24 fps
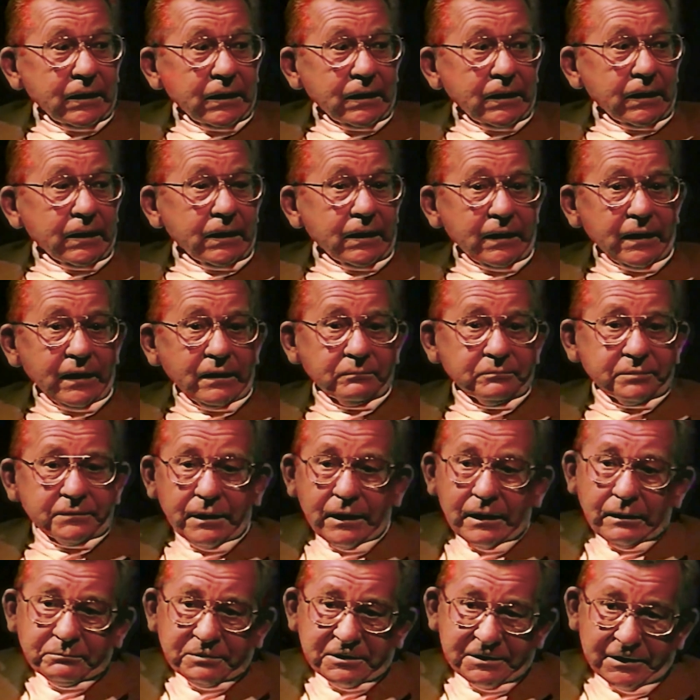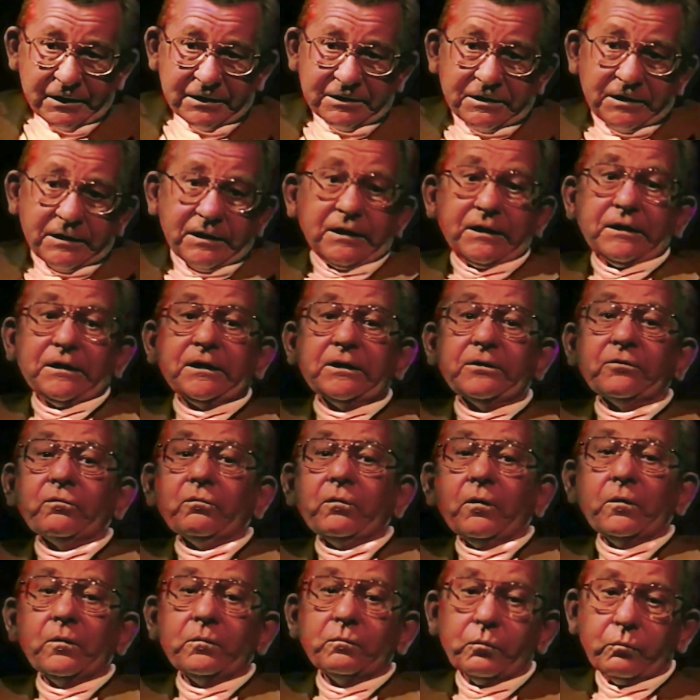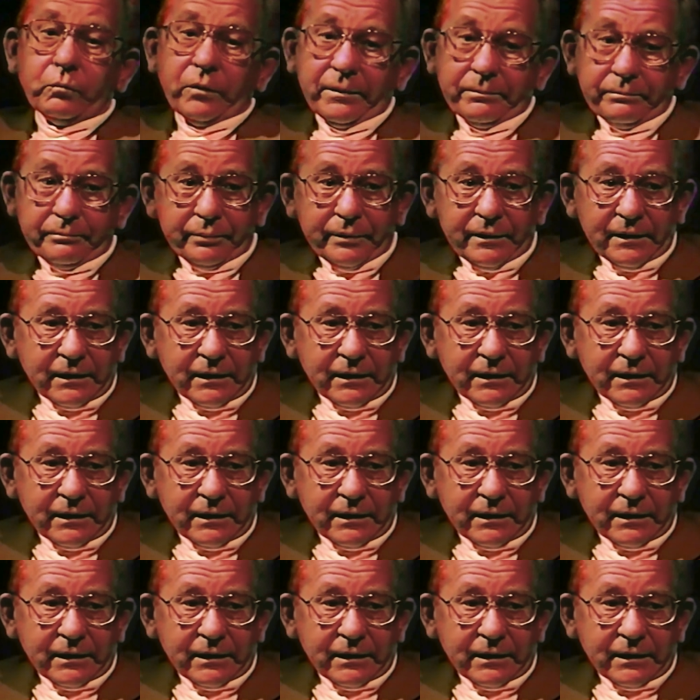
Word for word: and I'm 16-year-old wimp.